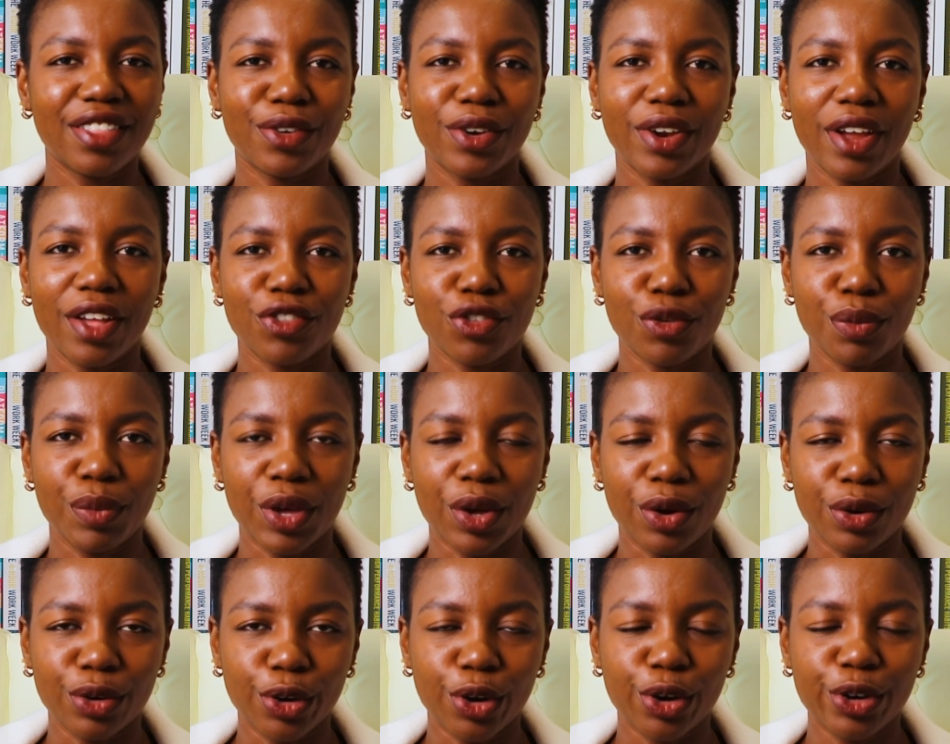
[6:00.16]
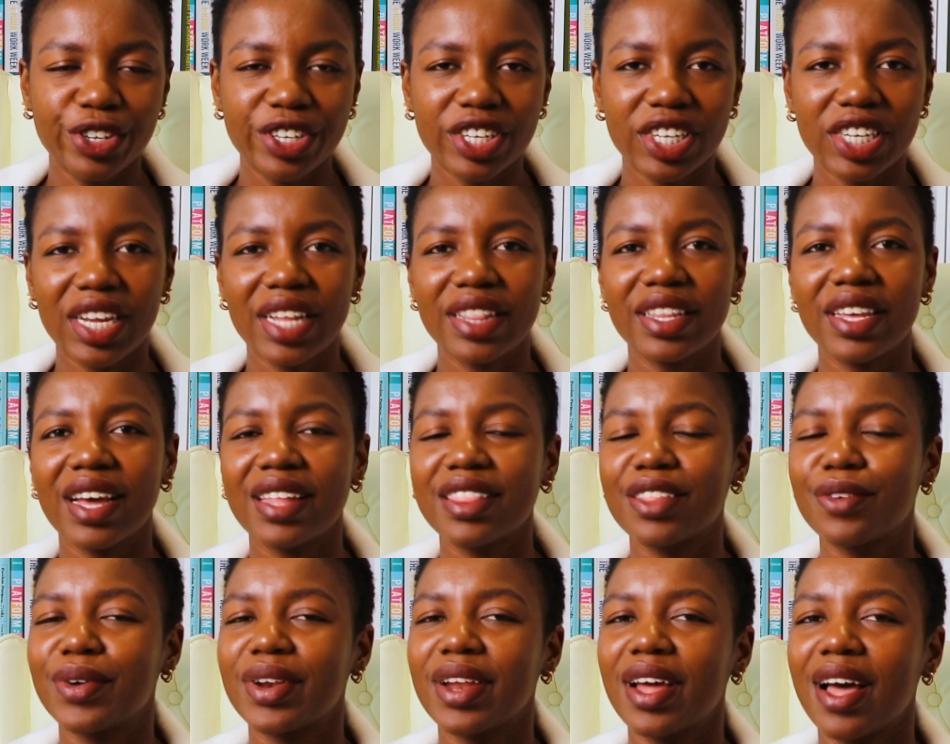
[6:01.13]
one has to be on coaching, and the
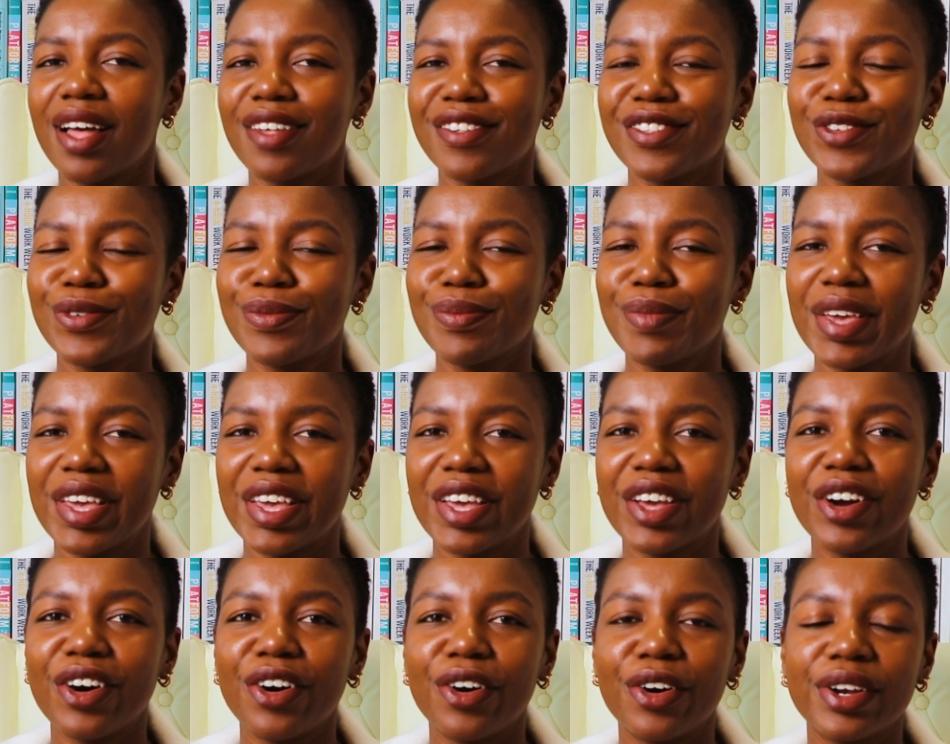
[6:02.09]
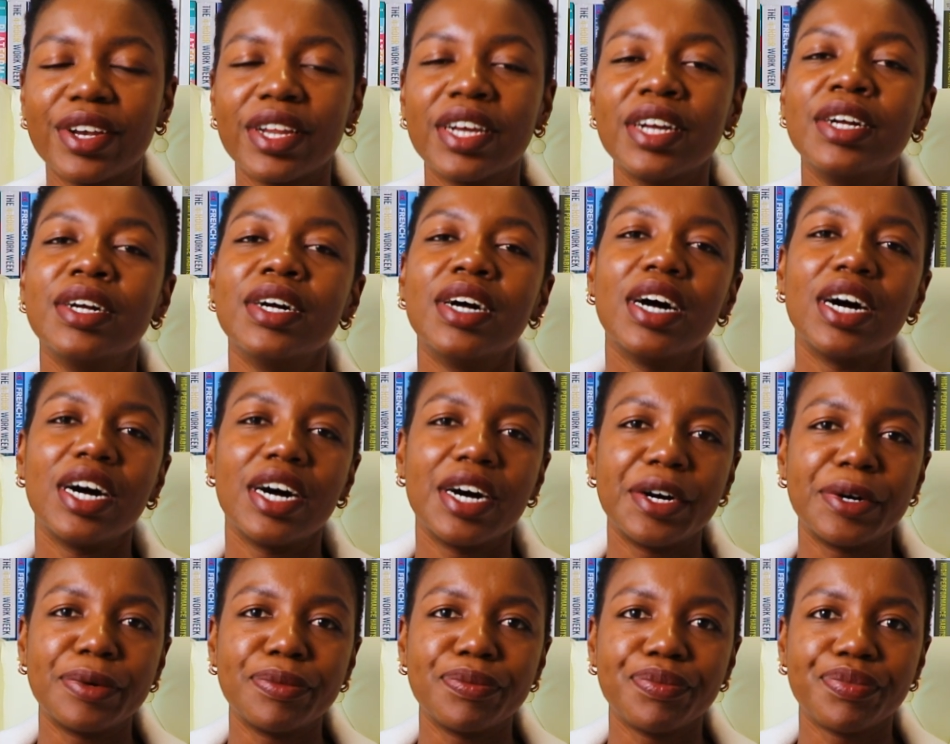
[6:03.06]
other one has to be on
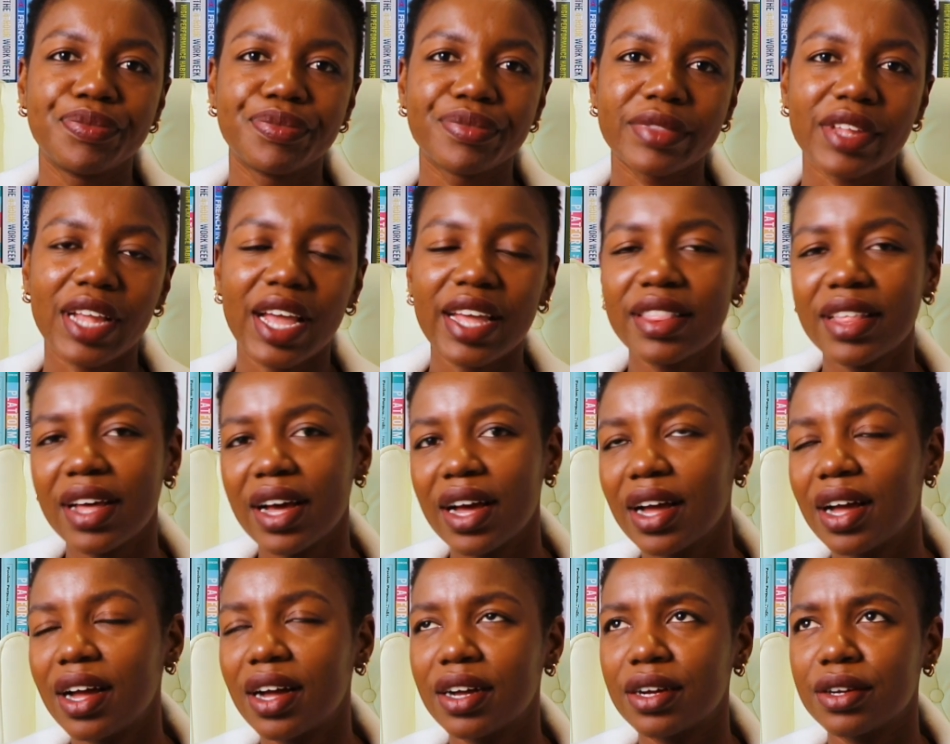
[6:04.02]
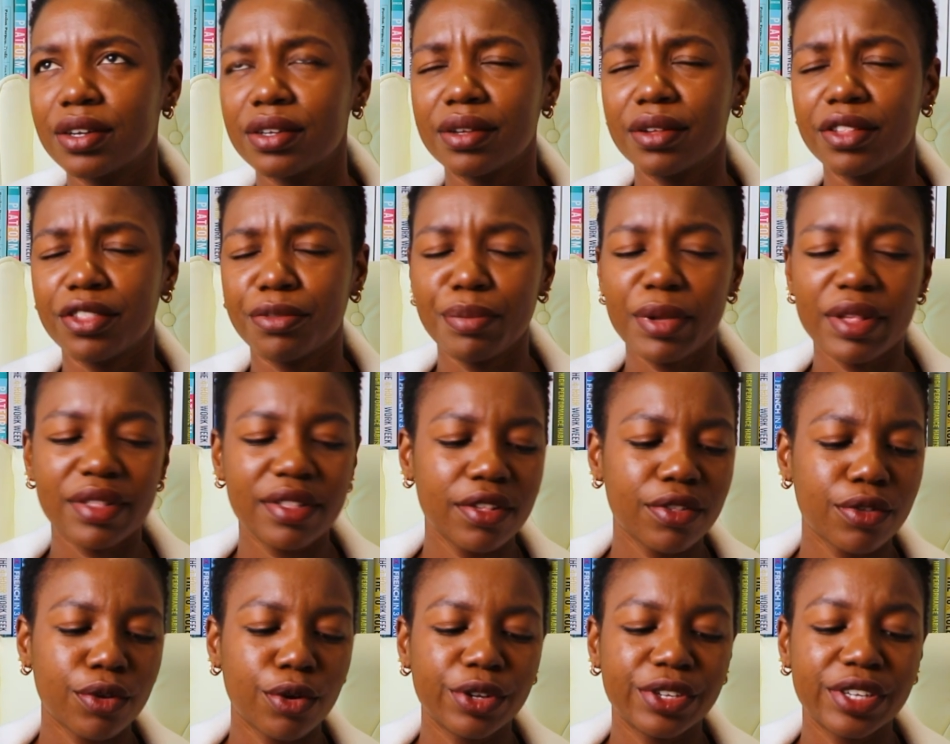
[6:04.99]
either it's
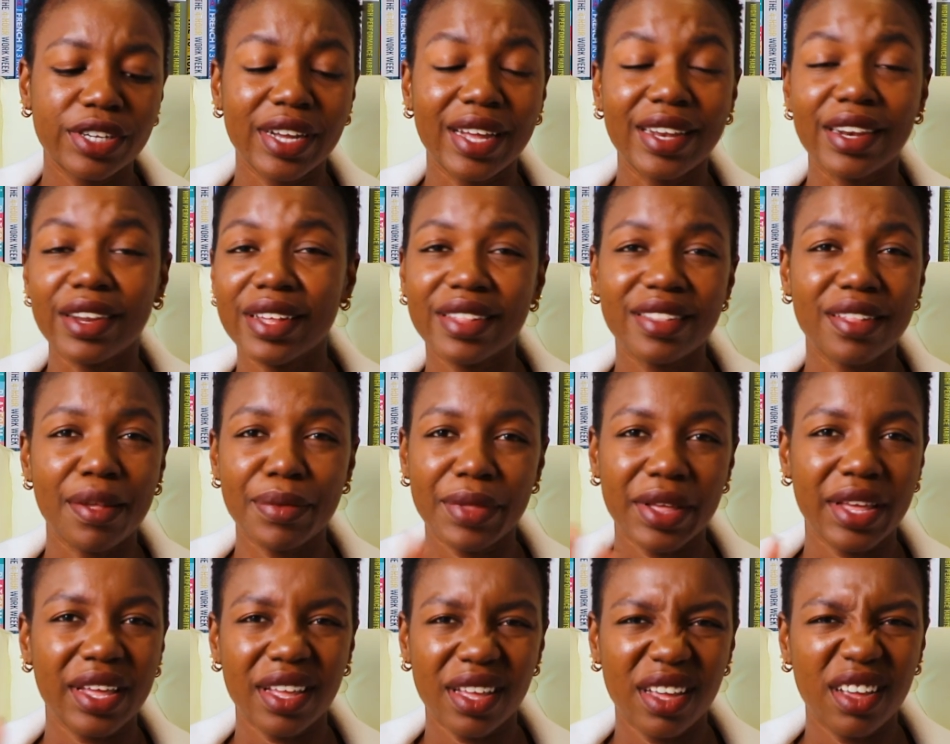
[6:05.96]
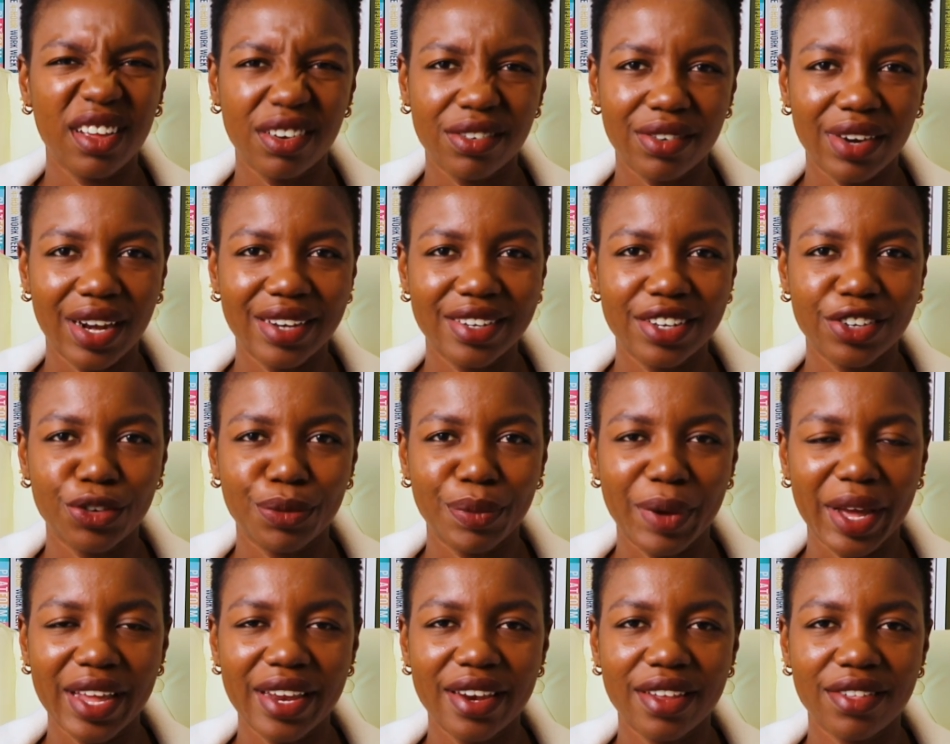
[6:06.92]
business coaching and something related to
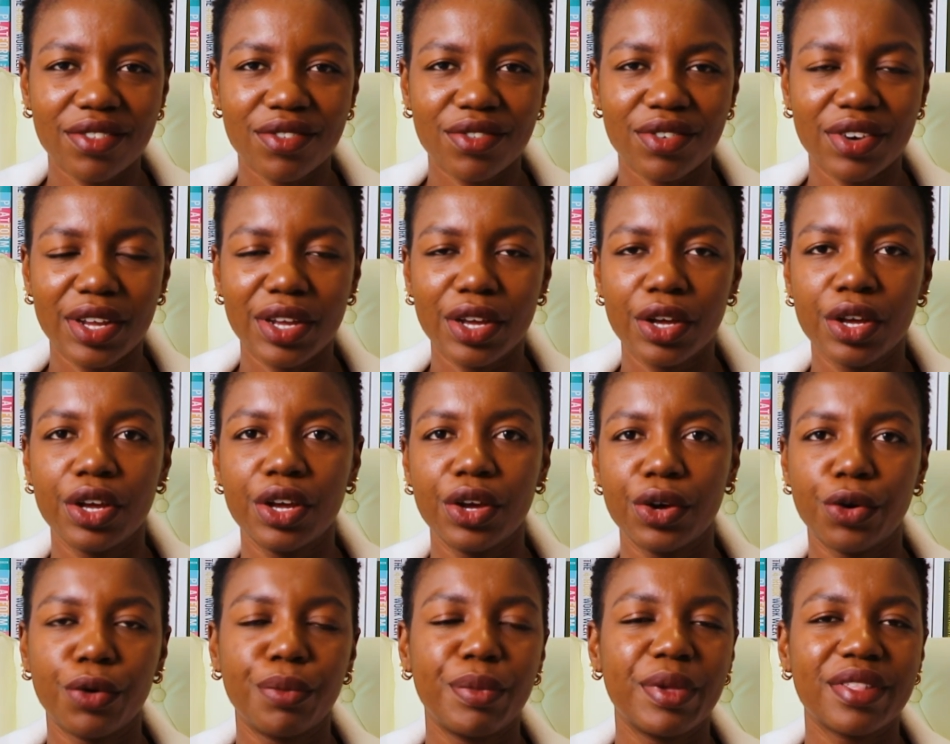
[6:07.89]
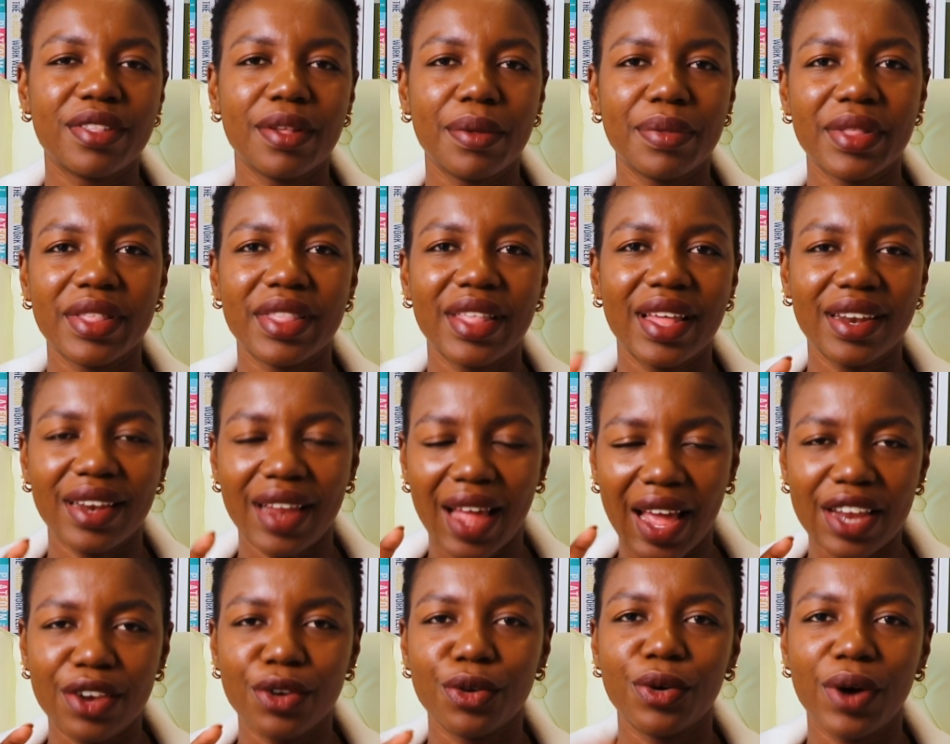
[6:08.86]
my industry. It could be something that
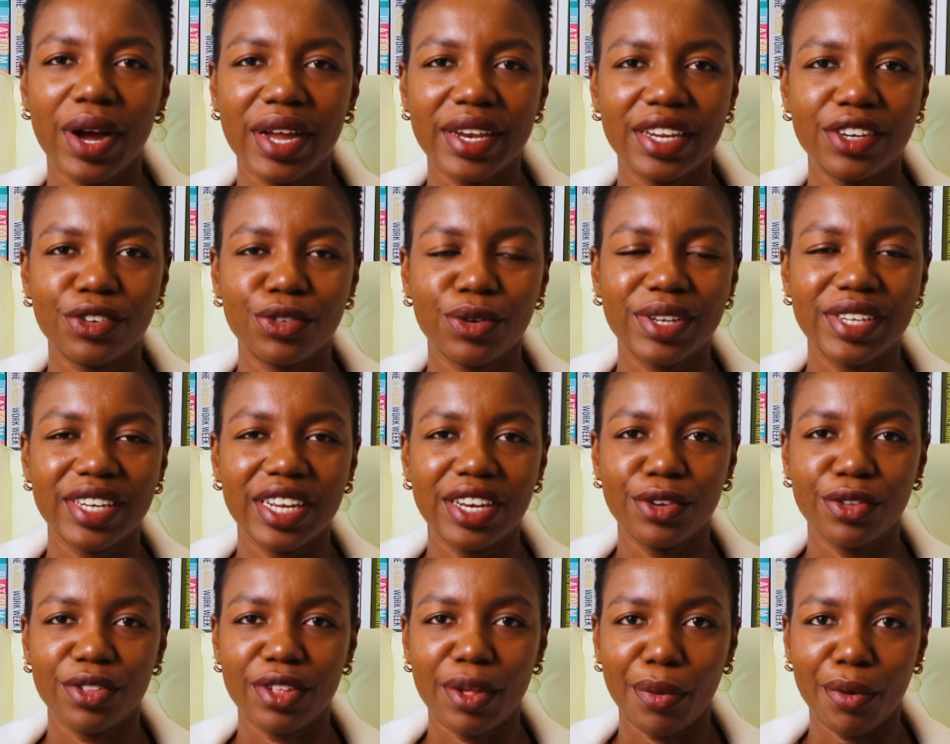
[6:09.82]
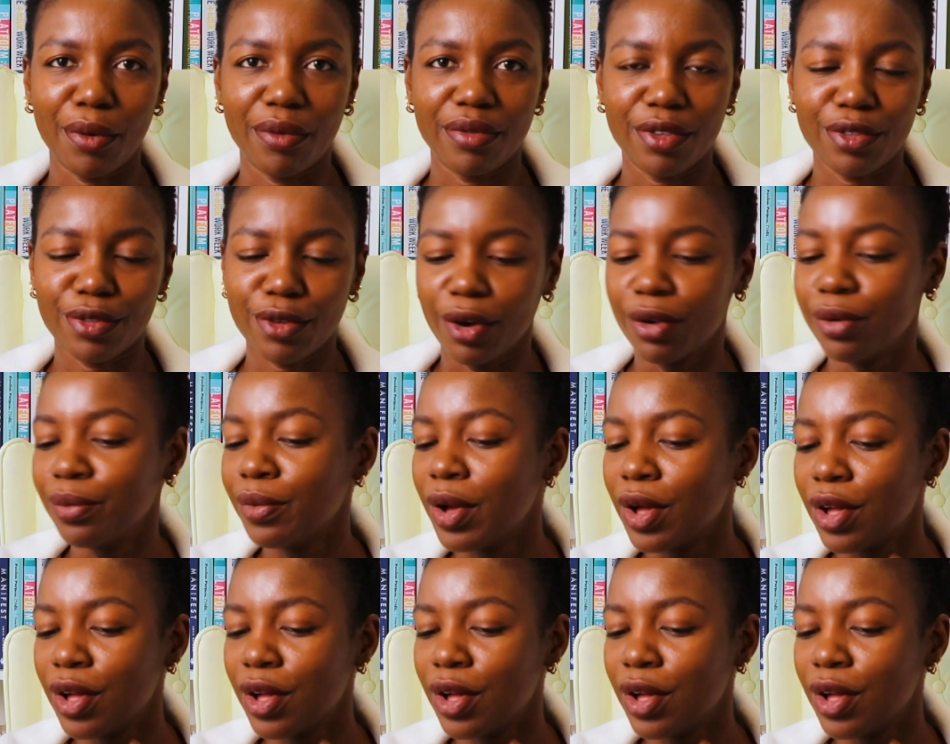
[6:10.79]
I know I need to attend or something of the sort.